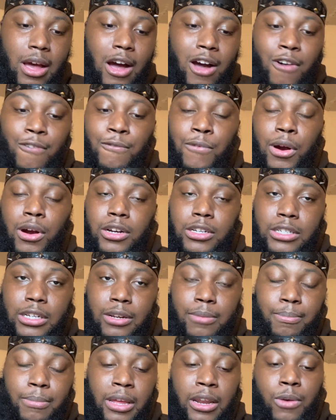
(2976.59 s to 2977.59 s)
a
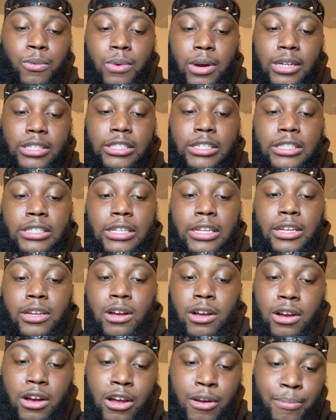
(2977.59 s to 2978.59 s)
virgin meaning what she's a
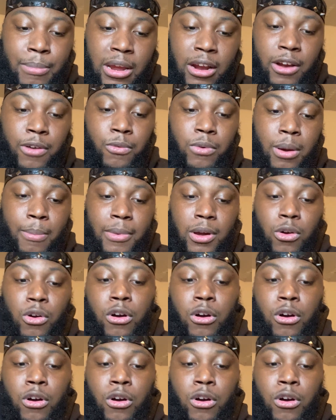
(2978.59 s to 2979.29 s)
young unmarried woman